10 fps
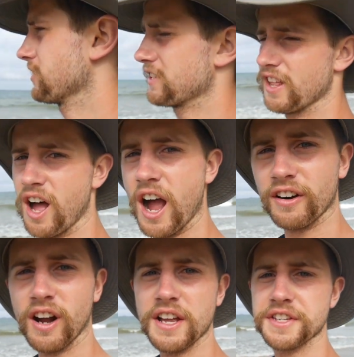can see the
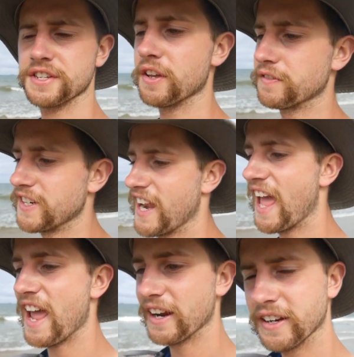high rises of Da
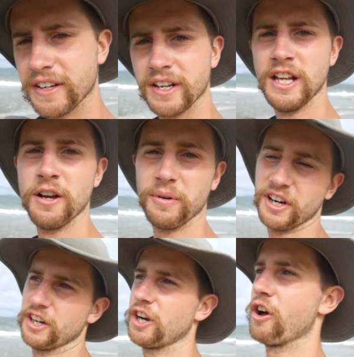Nang.
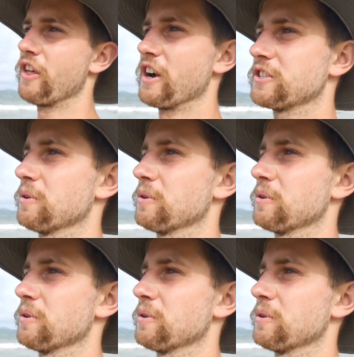We're gonna go there